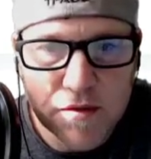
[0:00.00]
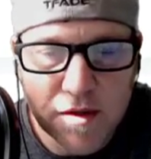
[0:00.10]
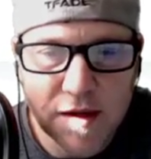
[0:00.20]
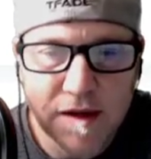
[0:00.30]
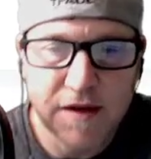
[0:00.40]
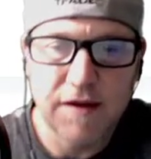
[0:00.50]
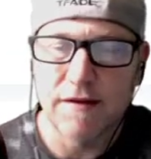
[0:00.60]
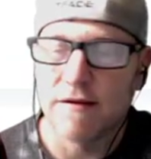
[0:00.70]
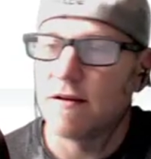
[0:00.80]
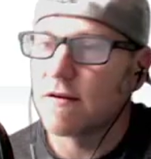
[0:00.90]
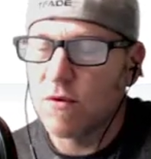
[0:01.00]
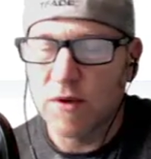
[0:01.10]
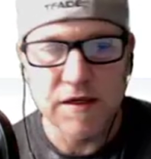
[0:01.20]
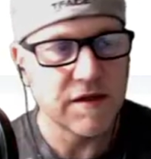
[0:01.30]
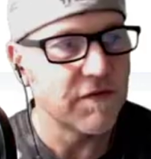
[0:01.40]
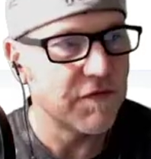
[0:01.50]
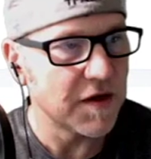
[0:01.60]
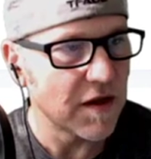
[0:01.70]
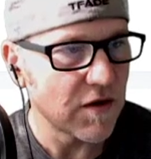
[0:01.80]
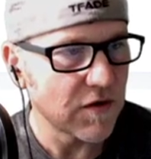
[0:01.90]
Quick little
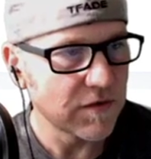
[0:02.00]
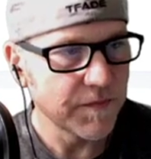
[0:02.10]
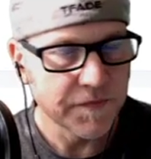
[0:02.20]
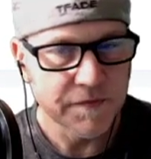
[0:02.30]
video.